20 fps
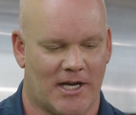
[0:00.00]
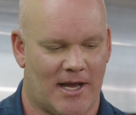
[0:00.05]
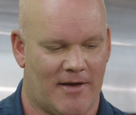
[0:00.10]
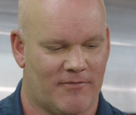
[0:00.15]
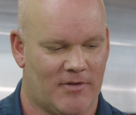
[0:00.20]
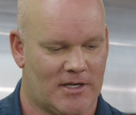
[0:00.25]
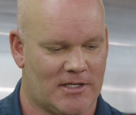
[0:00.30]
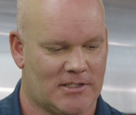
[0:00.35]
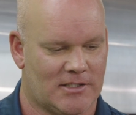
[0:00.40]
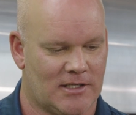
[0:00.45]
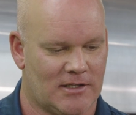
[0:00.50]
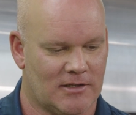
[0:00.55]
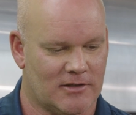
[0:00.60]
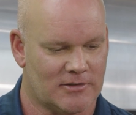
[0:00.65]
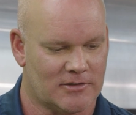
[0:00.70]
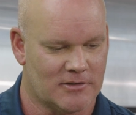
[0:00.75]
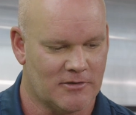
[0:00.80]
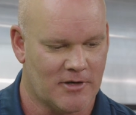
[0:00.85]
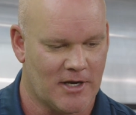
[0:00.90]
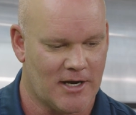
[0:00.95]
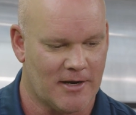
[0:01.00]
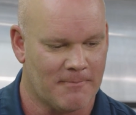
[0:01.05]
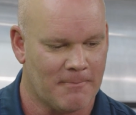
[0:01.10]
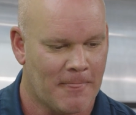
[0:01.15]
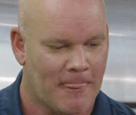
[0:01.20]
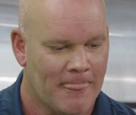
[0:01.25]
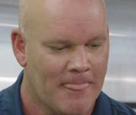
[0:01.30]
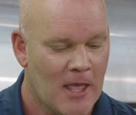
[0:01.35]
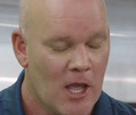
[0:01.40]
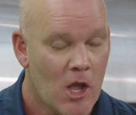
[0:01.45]
I've not seen those. Okay.
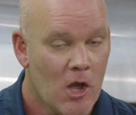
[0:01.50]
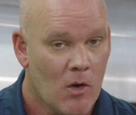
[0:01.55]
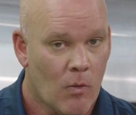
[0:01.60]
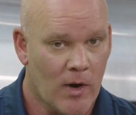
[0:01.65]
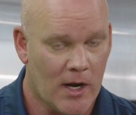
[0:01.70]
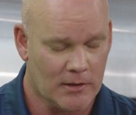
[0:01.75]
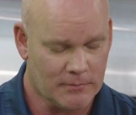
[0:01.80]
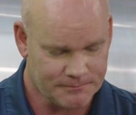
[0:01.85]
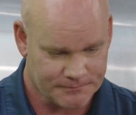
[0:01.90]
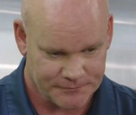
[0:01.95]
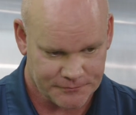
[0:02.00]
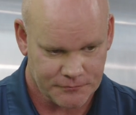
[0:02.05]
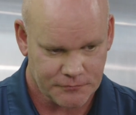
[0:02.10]
Well,